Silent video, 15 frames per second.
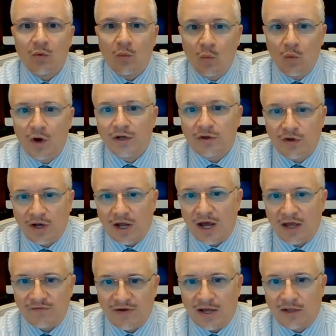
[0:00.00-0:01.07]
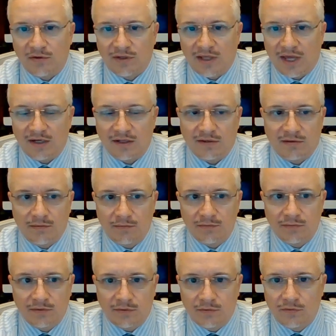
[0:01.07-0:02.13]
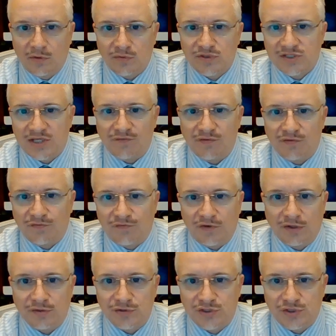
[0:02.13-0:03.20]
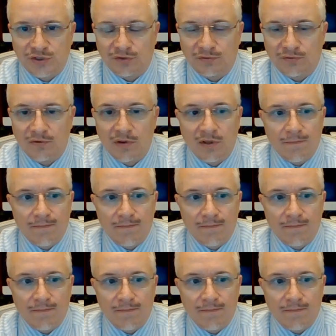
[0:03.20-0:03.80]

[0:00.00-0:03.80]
What could I have allocated those 7 figures to,